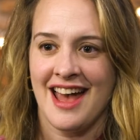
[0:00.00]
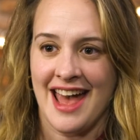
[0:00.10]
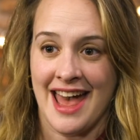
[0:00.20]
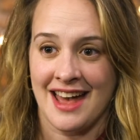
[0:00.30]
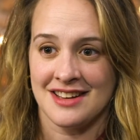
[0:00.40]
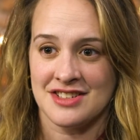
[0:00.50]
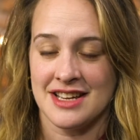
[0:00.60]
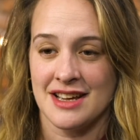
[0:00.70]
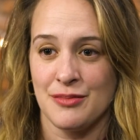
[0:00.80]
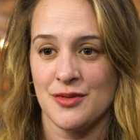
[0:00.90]
and
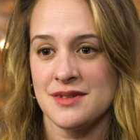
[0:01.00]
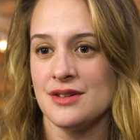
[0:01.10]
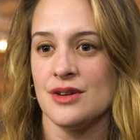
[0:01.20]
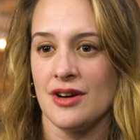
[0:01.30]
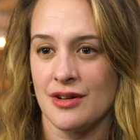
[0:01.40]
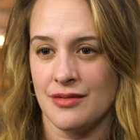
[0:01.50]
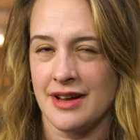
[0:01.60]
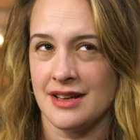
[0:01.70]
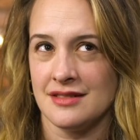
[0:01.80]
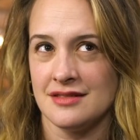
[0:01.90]
she moves to New York
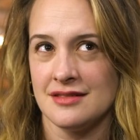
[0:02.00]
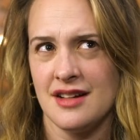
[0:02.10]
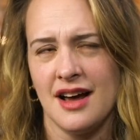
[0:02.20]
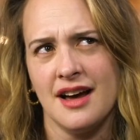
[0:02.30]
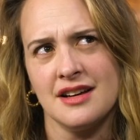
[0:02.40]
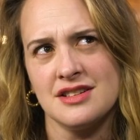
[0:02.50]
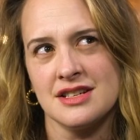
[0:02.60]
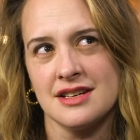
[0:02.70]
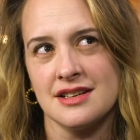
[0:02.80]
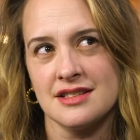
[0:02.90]
when
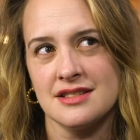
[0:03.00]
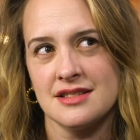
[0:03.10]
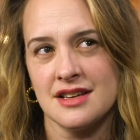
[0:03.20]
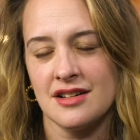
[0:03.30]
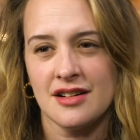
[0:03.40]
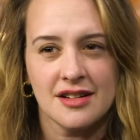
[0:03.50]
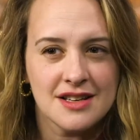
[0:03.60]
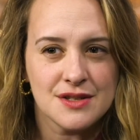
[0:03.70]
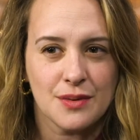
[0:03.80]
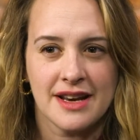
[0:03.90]
she's in her
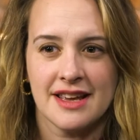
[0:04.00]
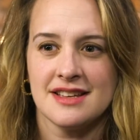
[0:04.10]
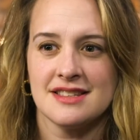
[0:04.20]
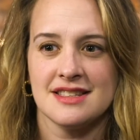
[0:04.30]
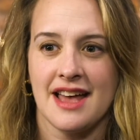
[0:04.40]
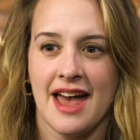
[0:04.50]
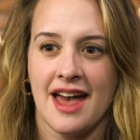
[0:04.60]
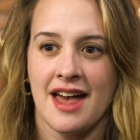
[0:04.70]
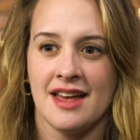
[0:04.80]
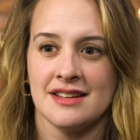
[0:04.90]
early 20s,
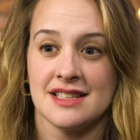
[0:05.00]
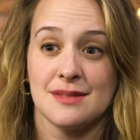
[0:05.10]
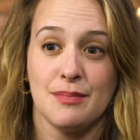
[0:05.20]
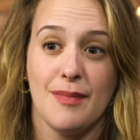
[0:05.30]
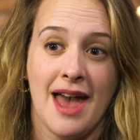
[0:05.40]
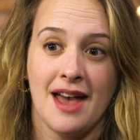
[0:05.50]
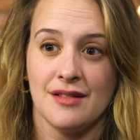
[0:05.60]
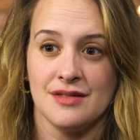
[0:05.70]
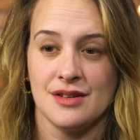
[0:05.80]
and it's May of